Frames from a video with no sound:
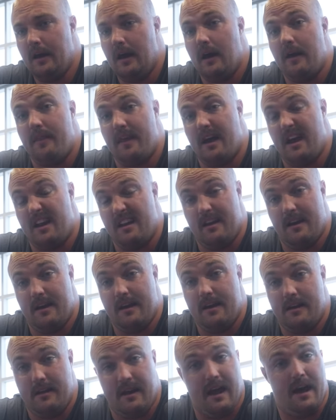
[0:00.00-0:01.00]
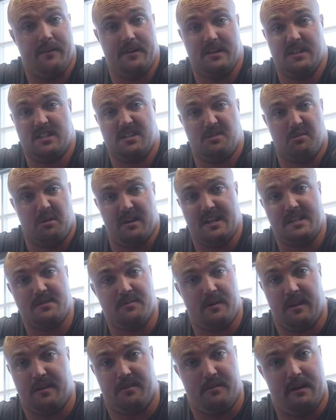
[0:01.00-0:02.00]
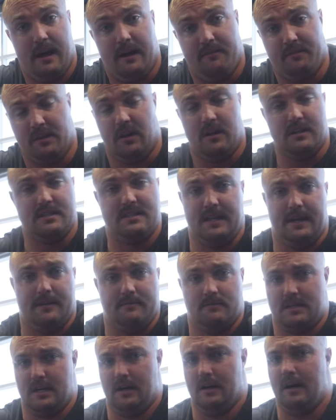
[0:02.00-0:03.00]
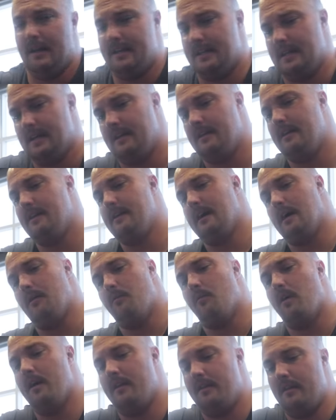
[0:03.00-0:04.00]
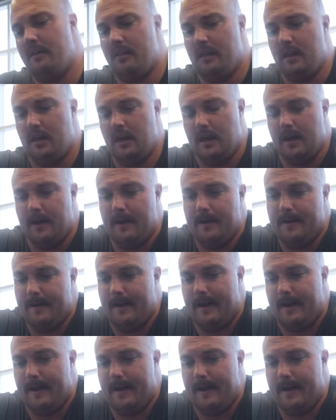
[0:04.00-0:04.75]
And then now in 2023, I haven't lost yet. So I won the